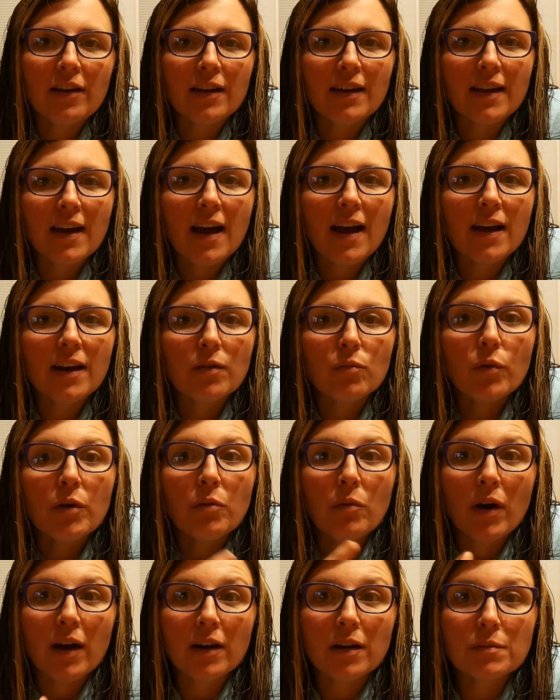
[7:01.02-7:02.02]
and died, and we
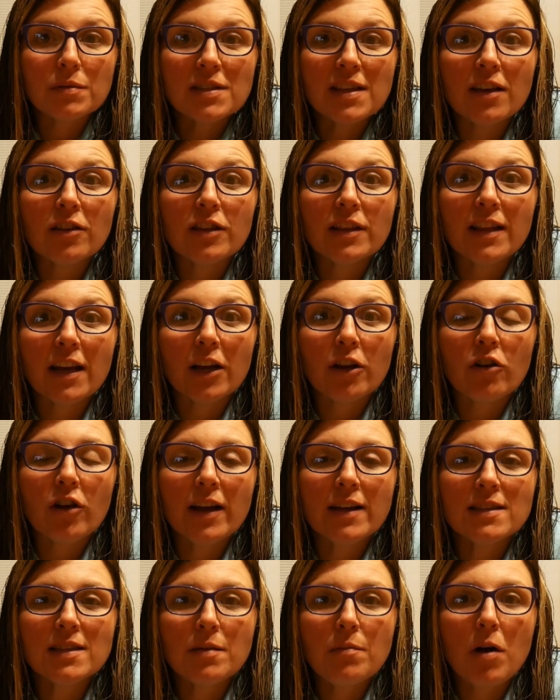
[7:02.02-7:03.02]
wound up selling that
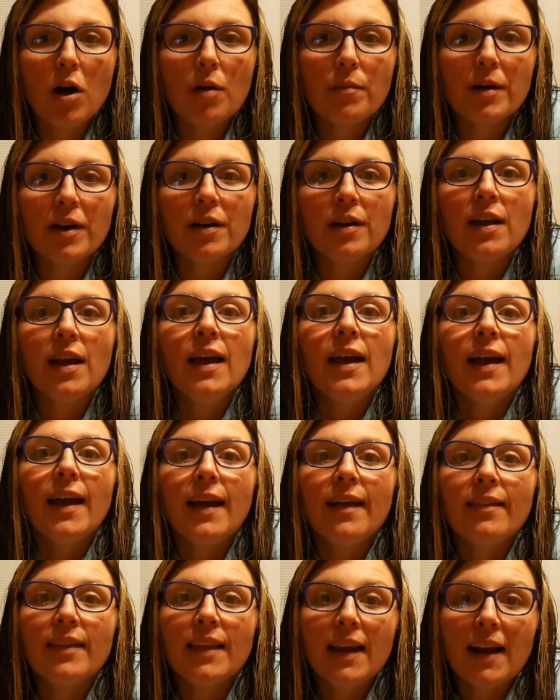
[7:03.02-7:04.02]
crazy mama.
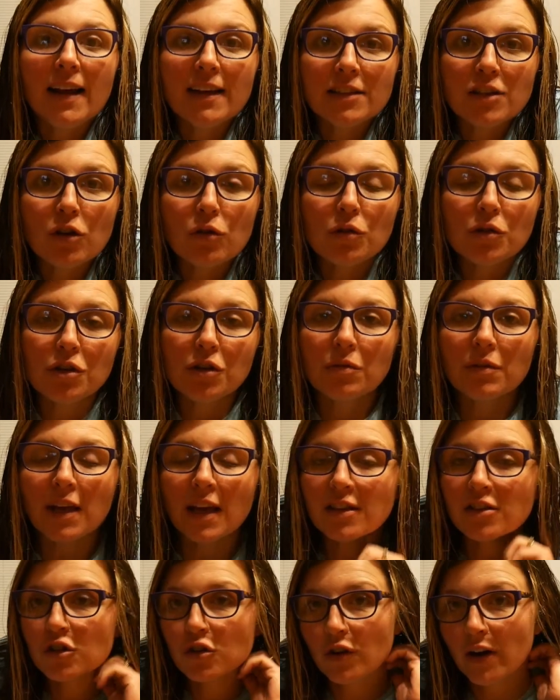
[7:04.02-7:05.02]
And then I told you
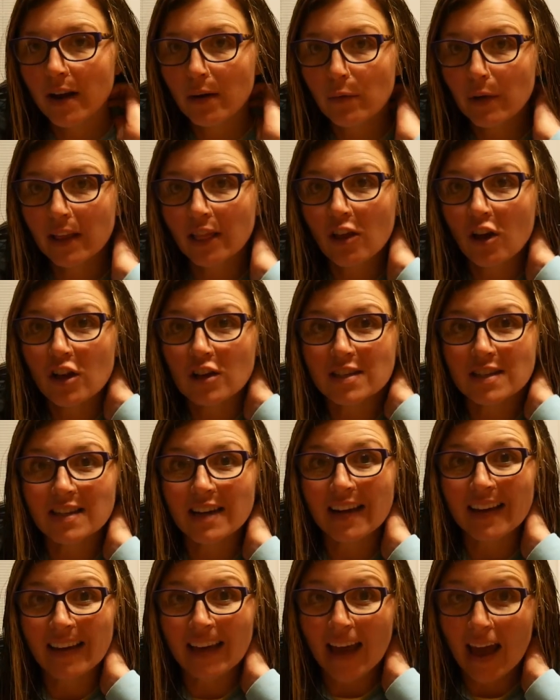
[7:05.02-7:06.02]
yesterday we lost
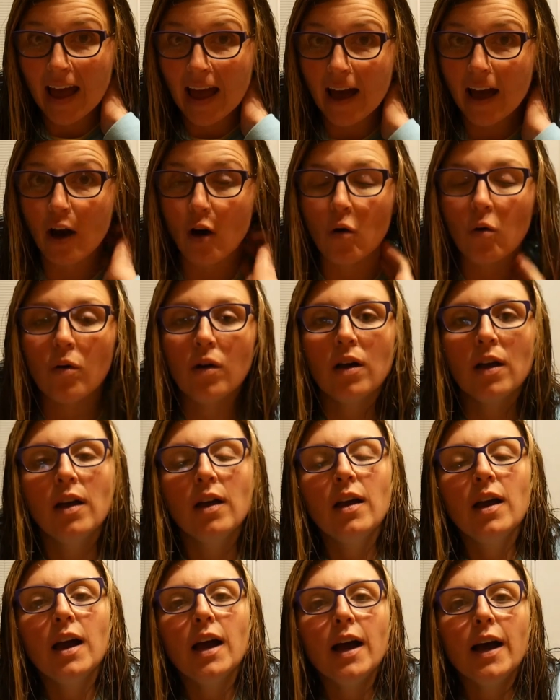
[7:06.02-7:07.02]
a cow,
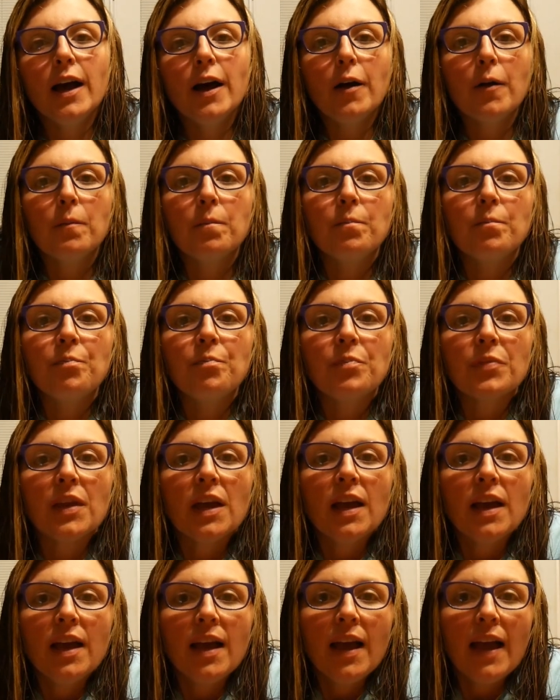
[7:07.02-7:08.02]
and
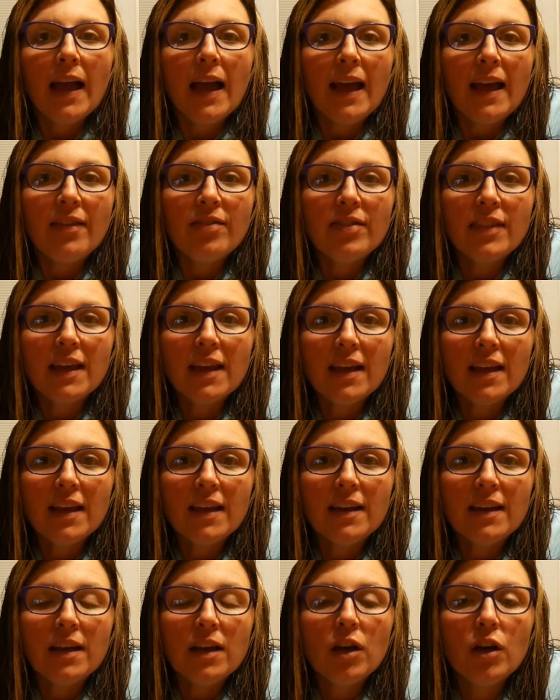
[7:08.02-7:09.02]

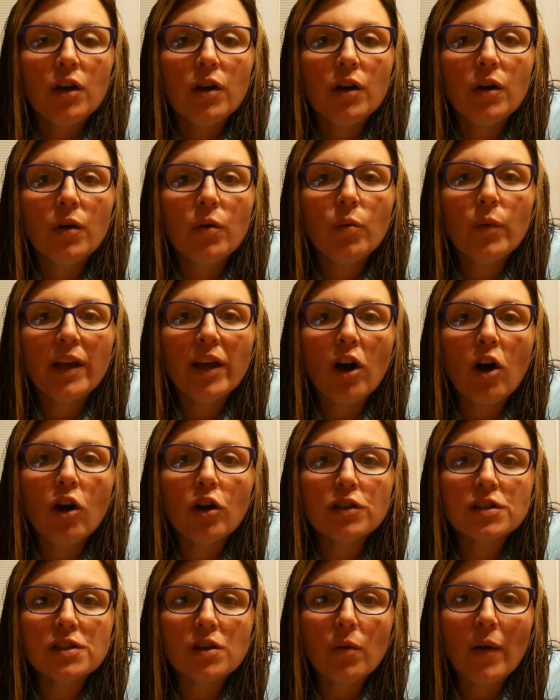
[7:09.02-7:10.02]
then we
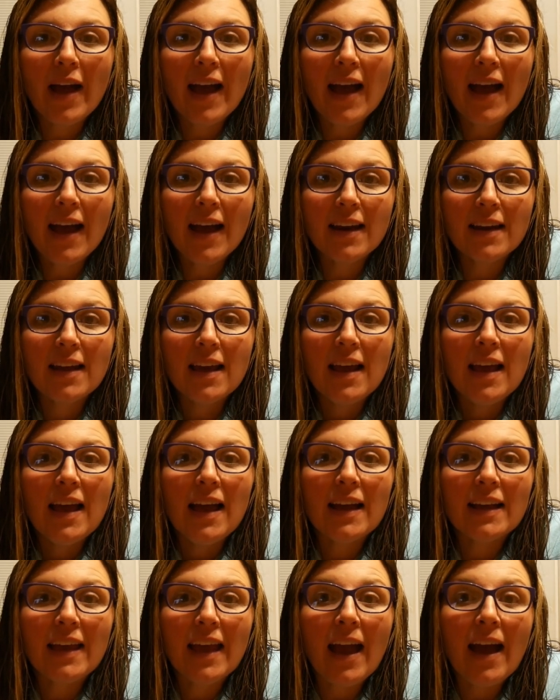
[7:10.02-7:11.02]
also had
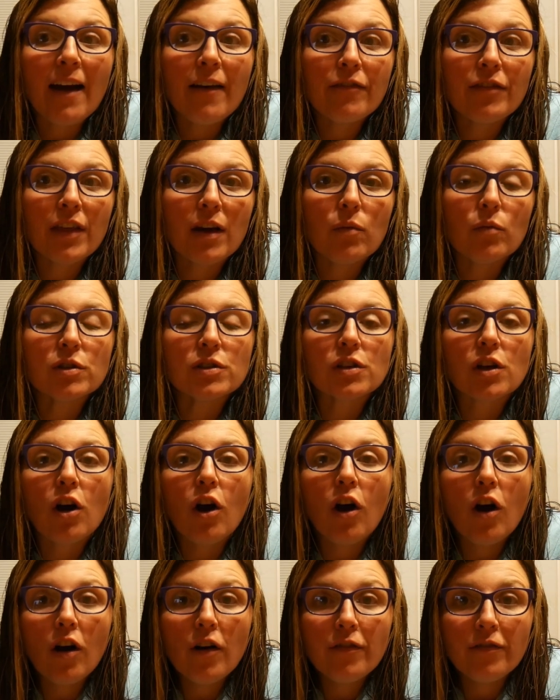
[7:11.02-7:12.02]
a calf that was
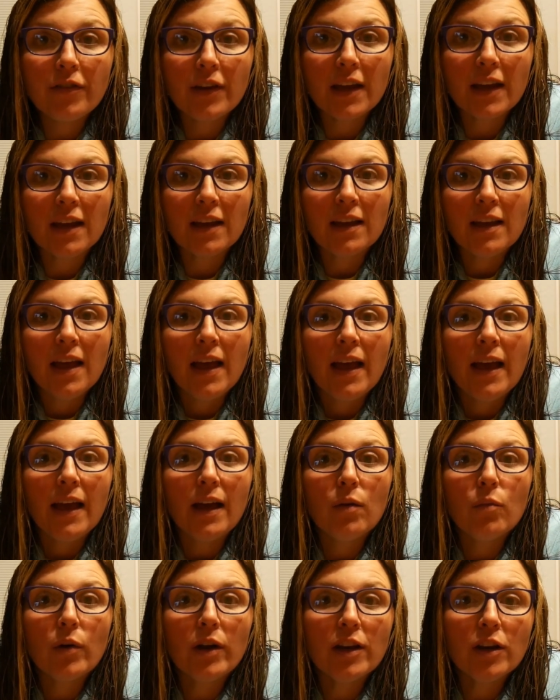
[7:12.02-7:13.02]
coughing,
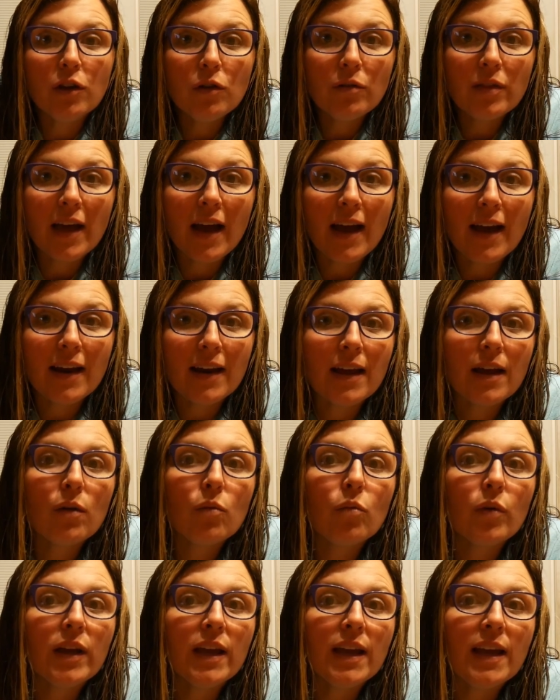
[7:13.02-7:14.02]
and we knew that,
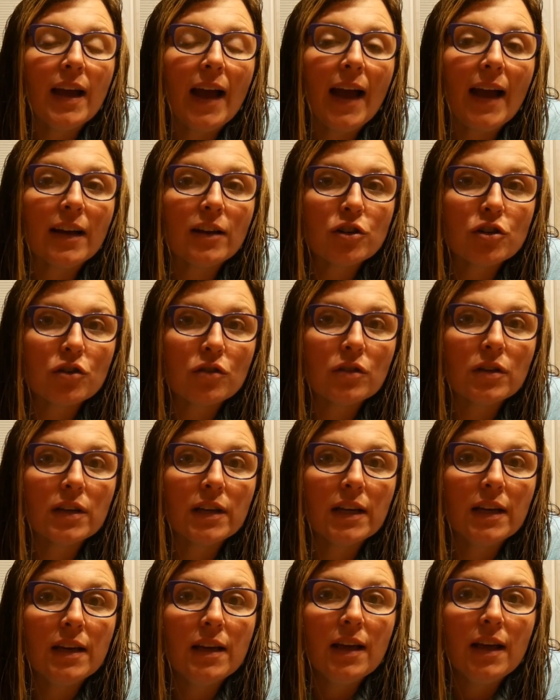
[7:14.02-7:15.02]
and we
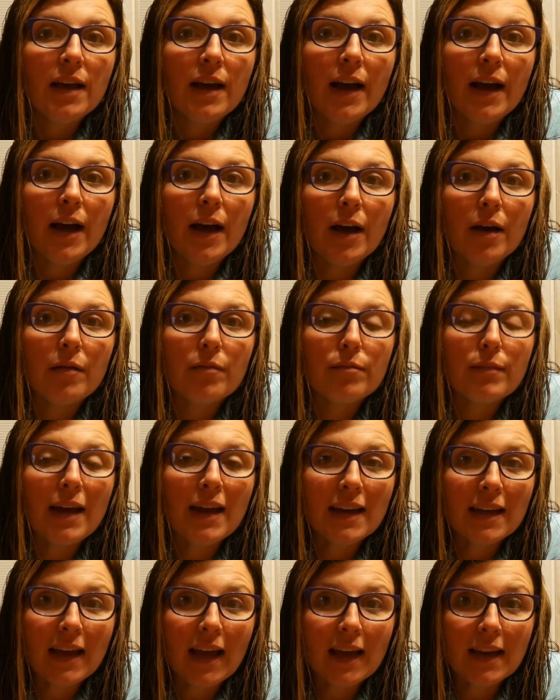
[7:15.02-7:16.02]
actually
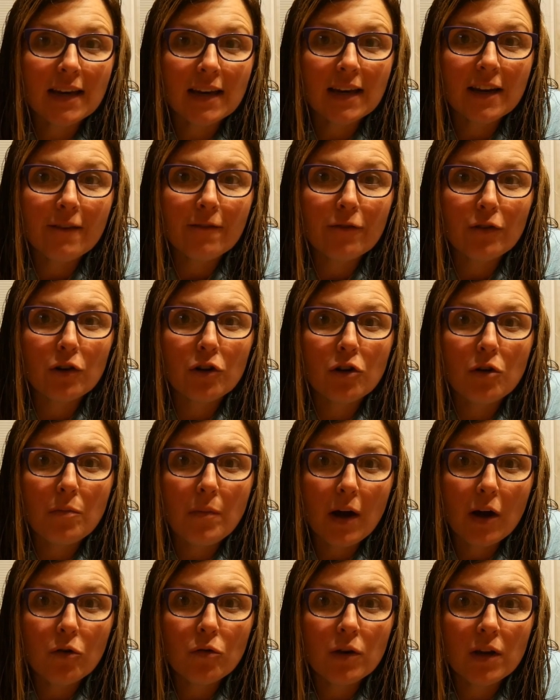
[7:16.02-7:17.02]
medicated it for
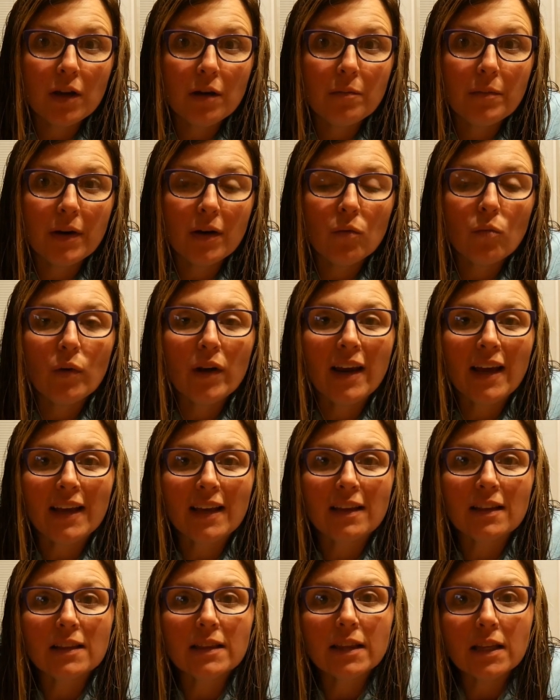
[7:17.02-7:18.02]
pneumonia. But when a
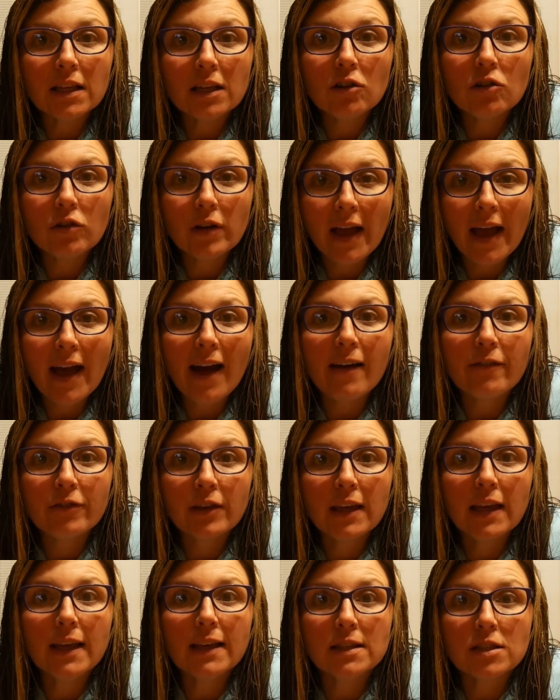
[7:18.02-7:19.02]
little calf
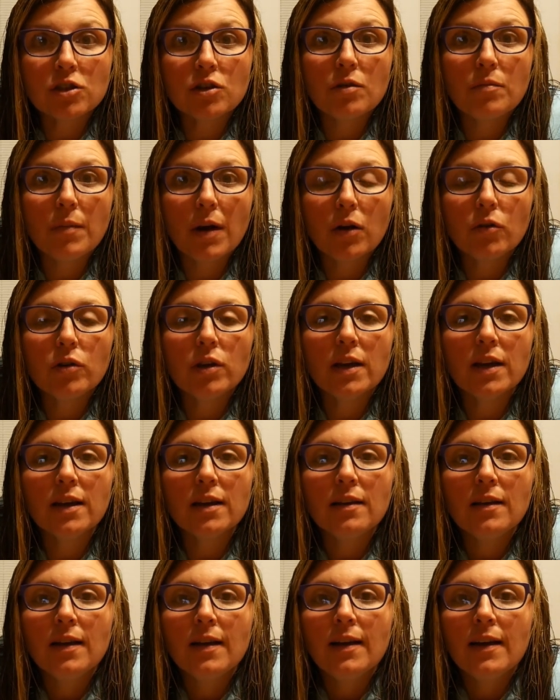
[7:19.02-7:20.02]
gets
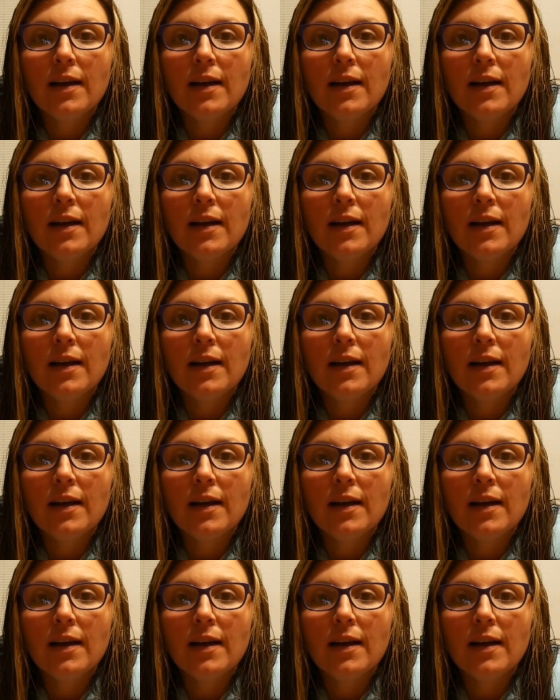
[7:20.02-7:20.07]
pneumonia,